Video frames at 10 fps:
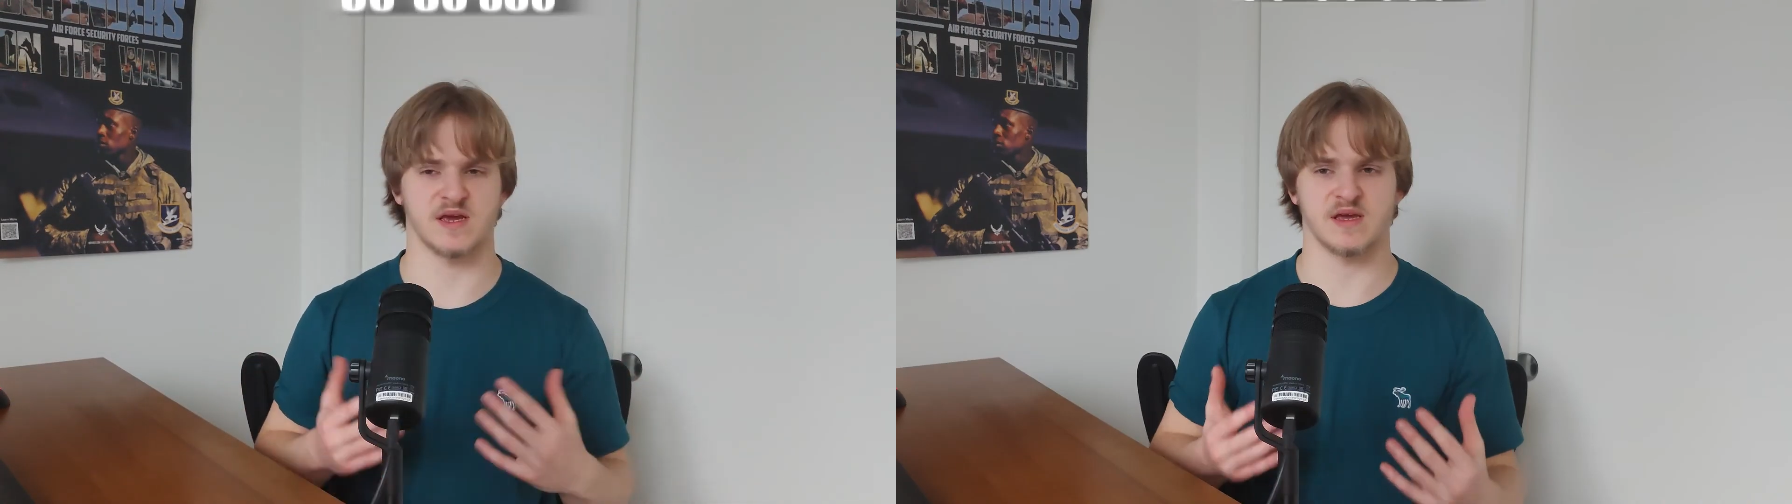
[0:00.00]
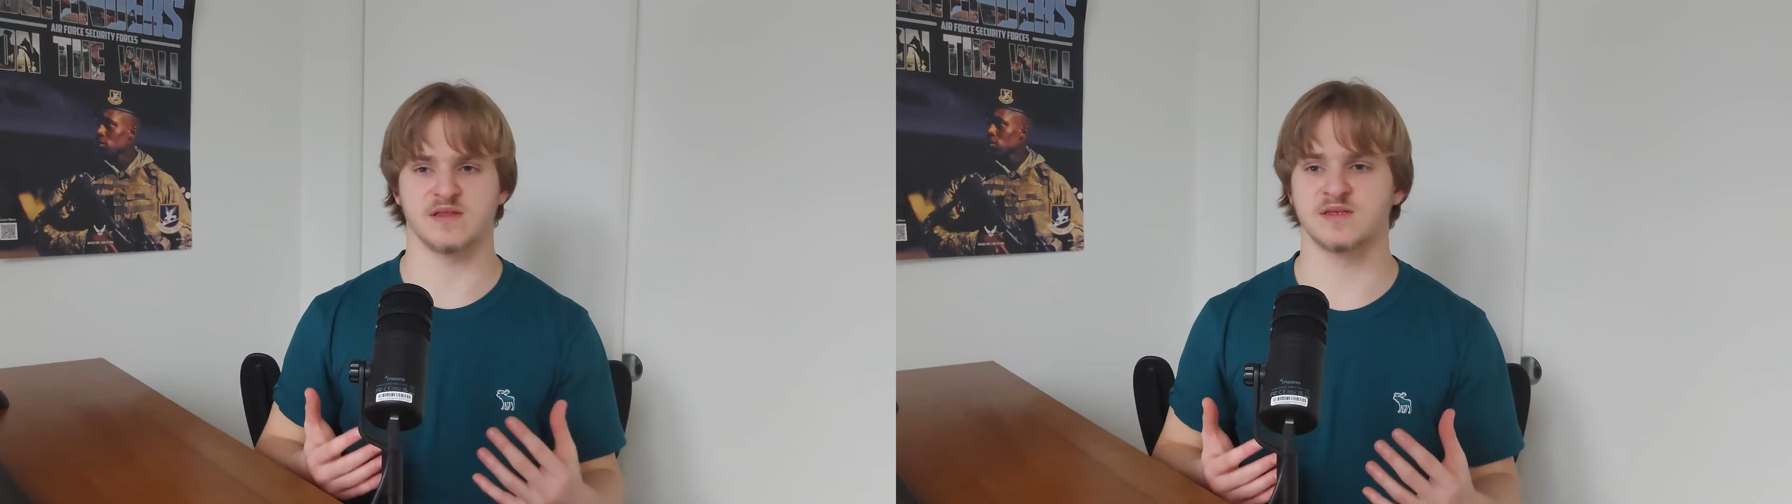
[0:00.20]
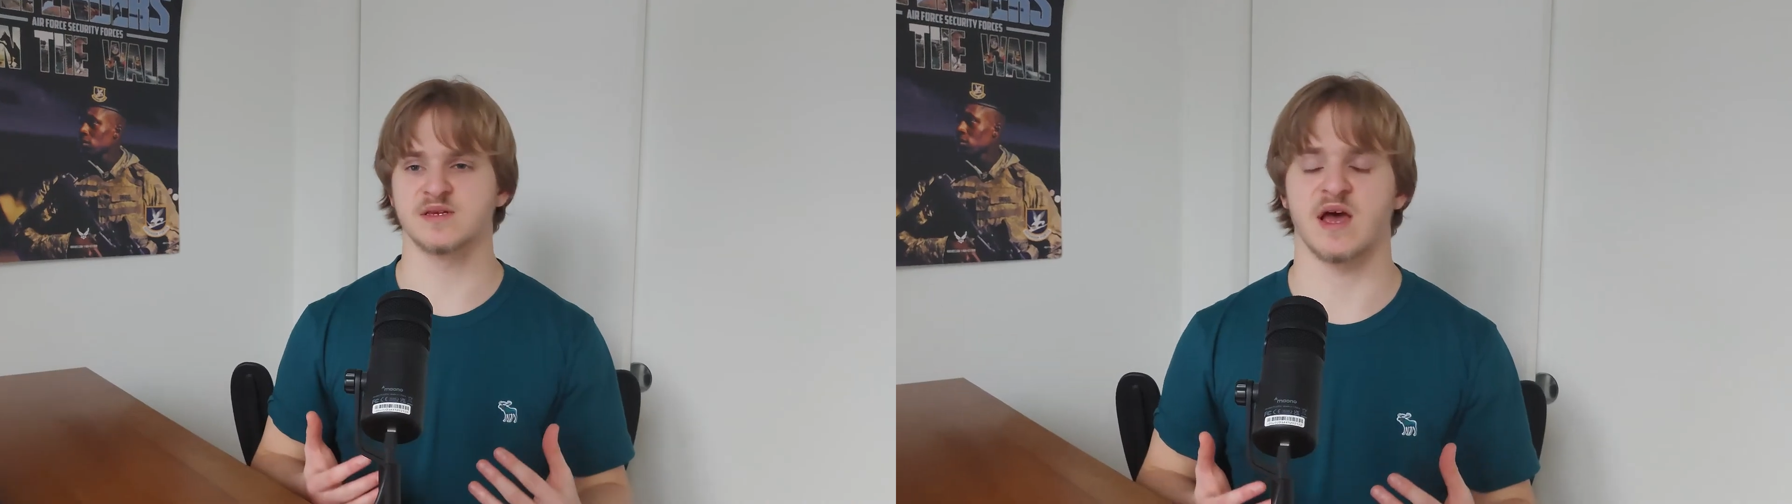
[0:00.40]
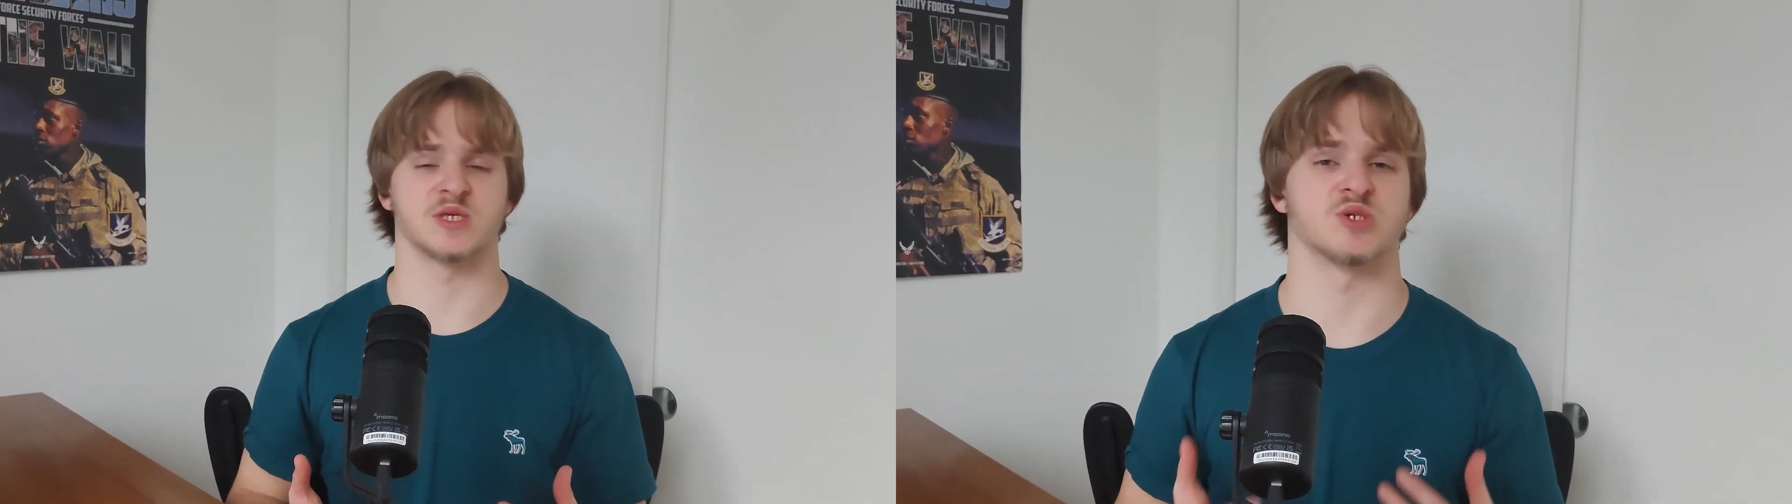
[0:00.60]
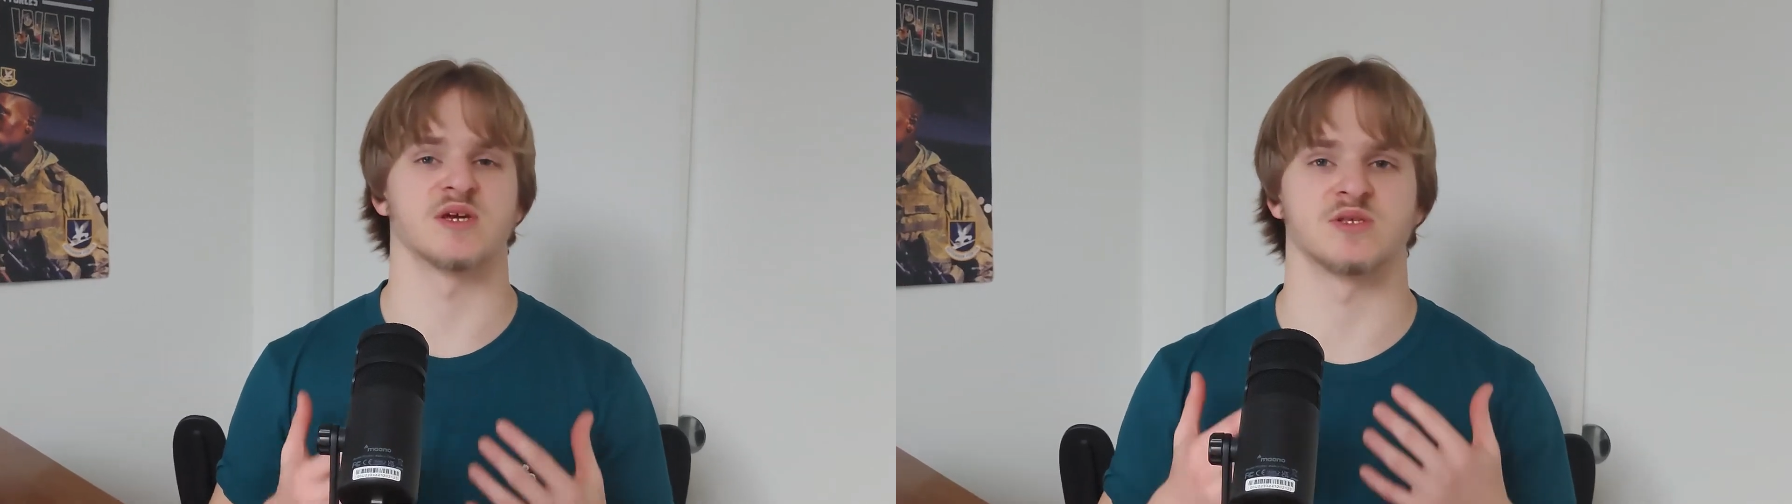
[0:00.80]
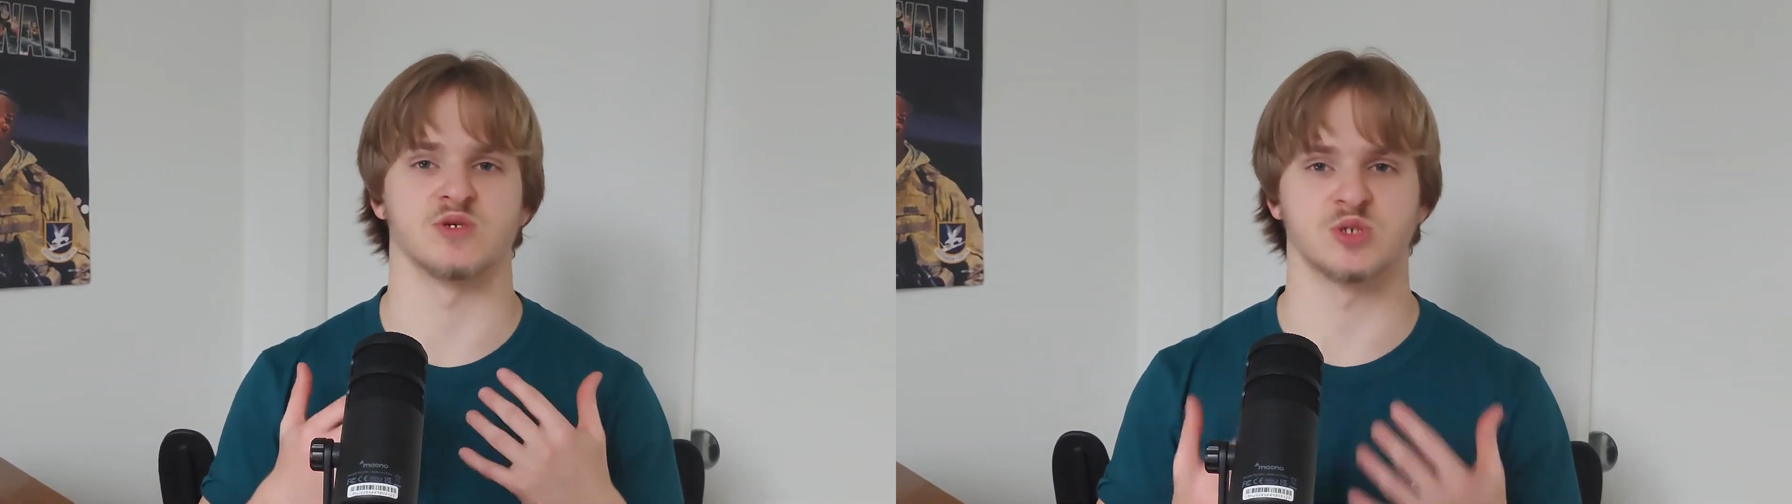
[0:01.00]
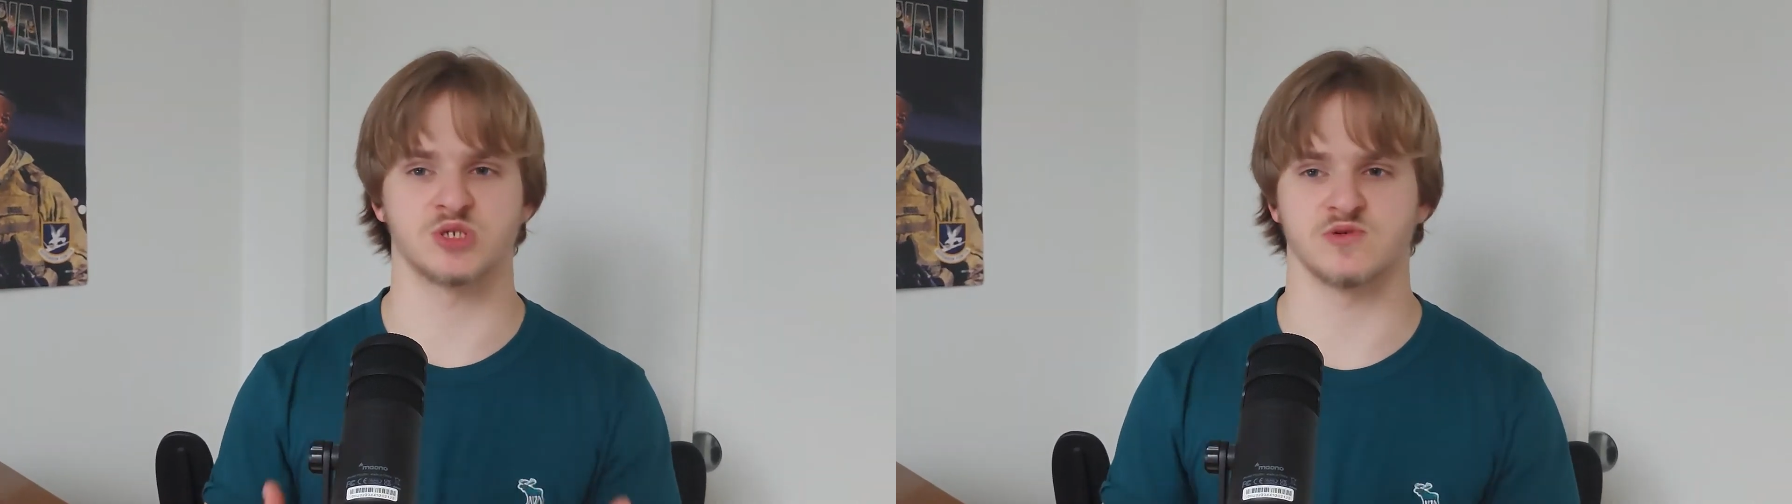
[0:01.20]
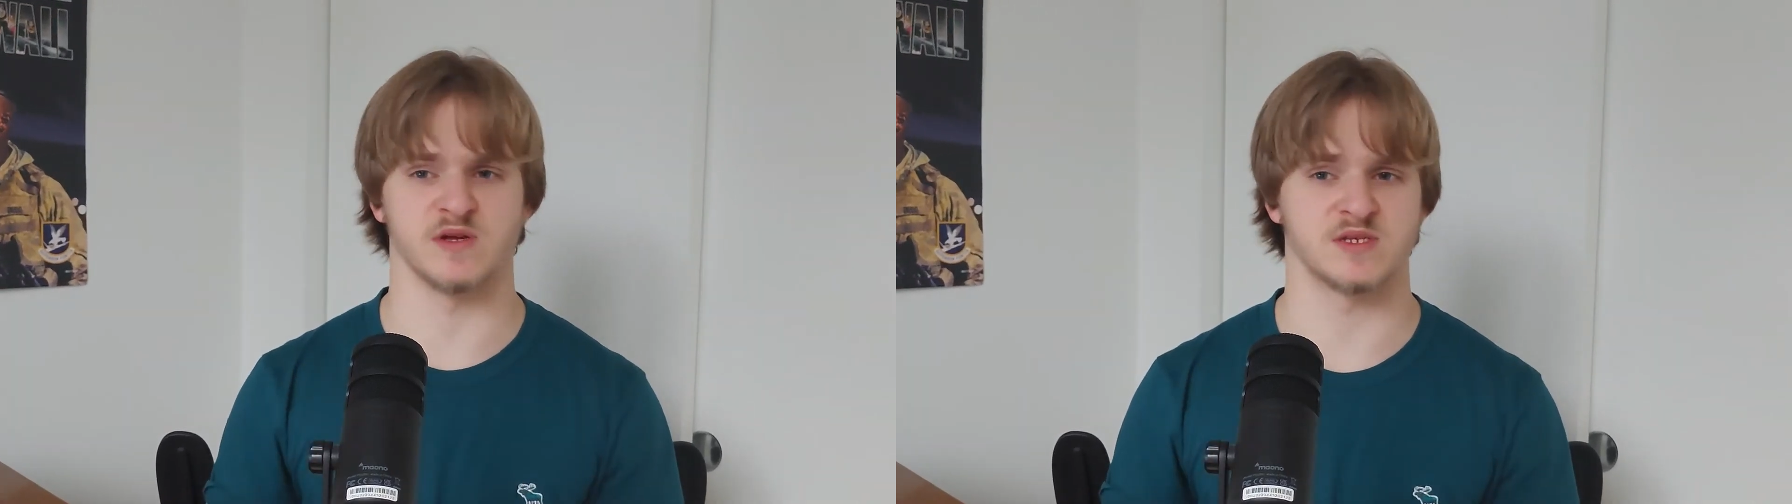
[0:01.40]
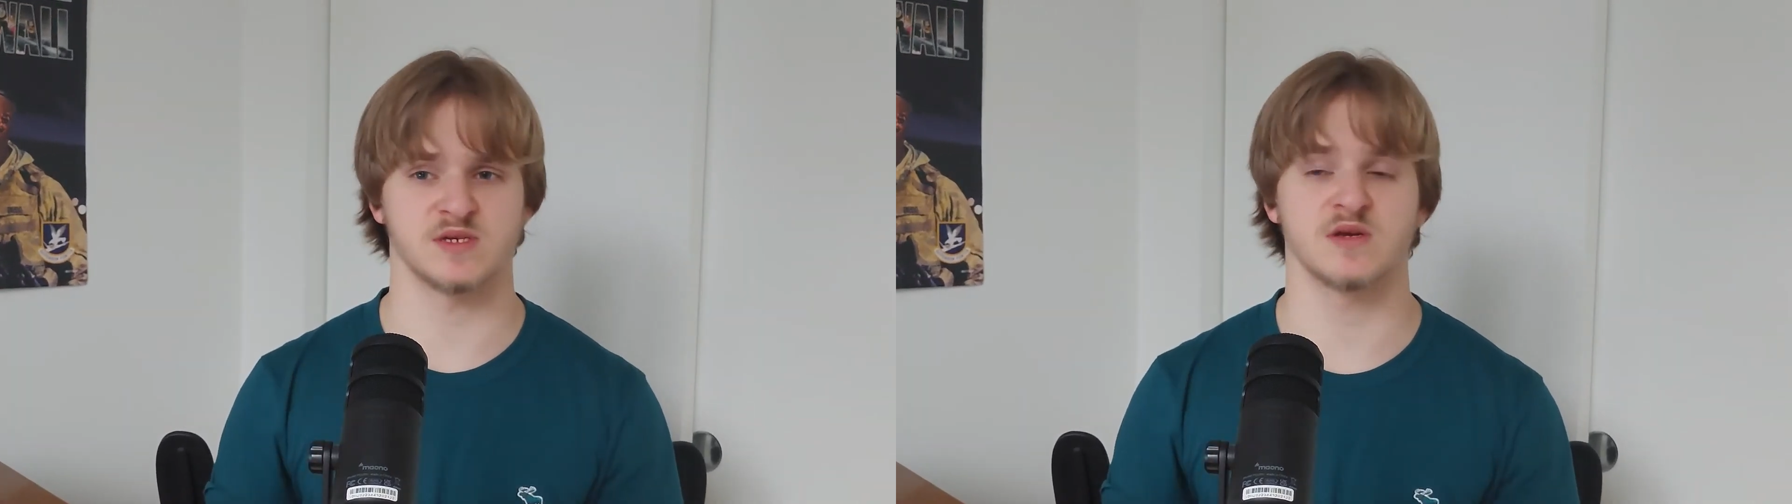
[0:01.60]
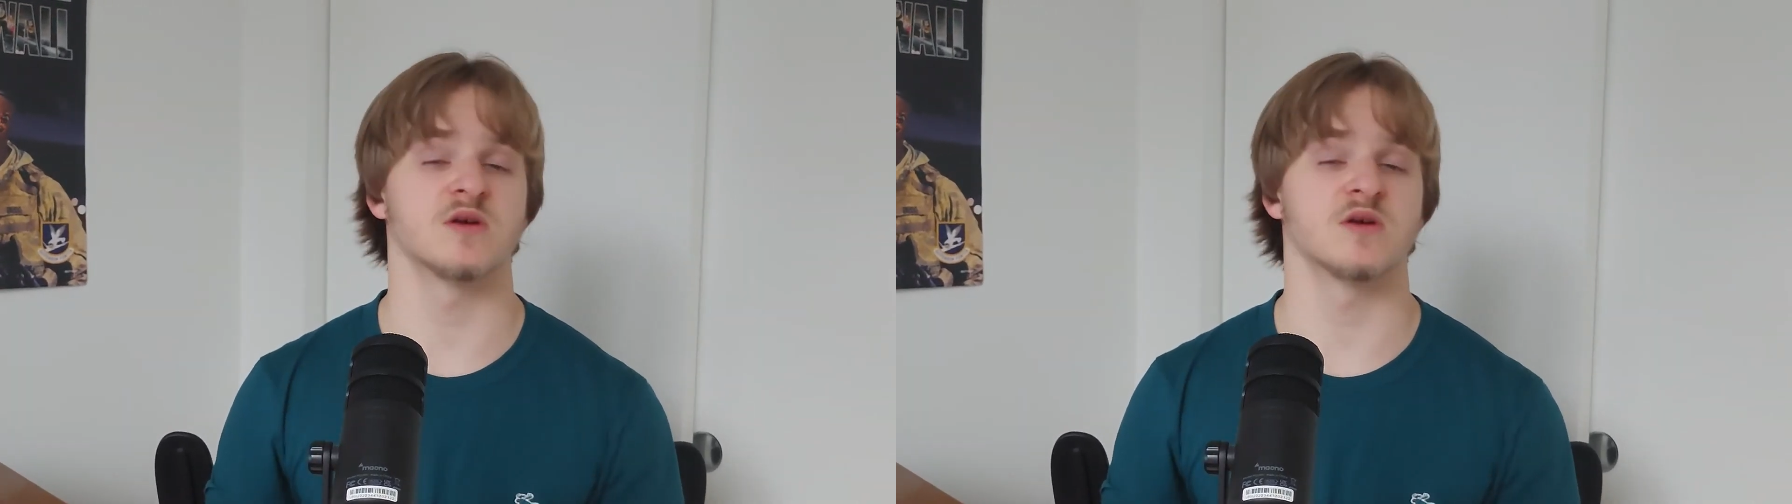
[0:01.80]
and as you get used to it,